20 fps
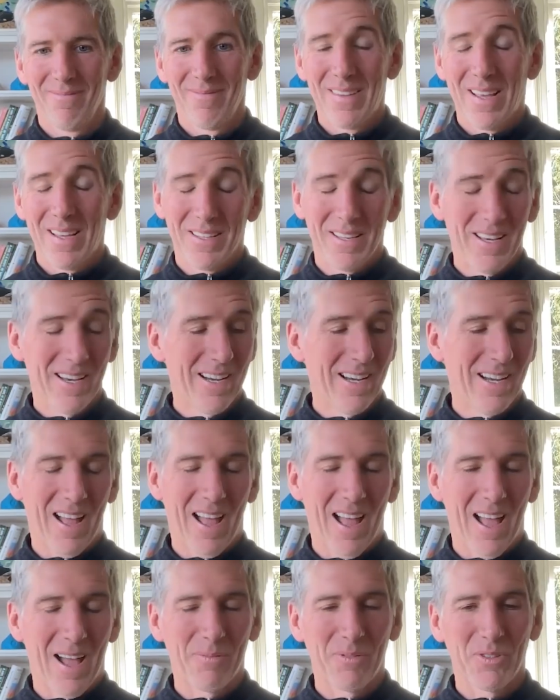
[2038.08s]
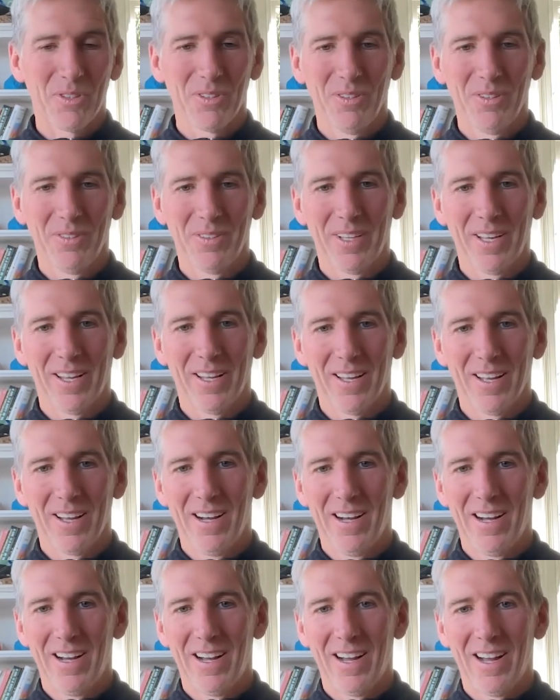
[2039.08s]
Yeah, absolutely.
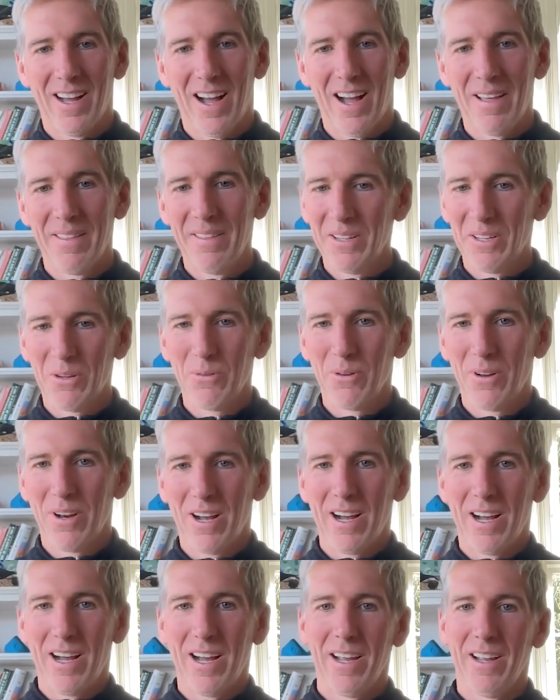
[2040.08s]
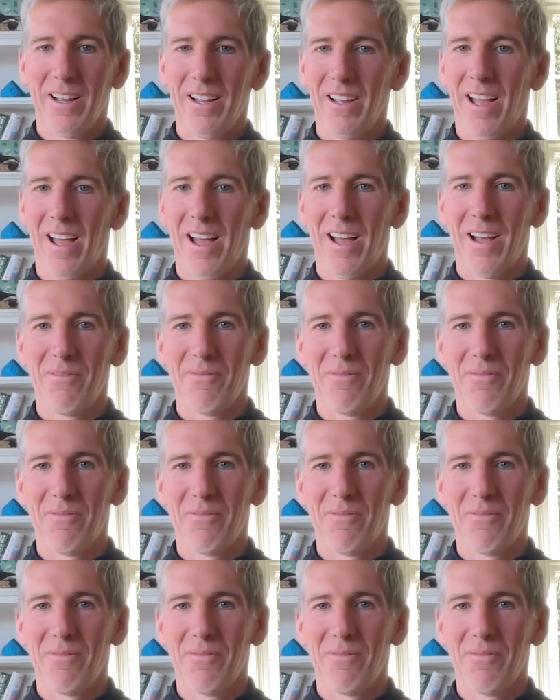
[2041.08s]
Uh, I think you and I have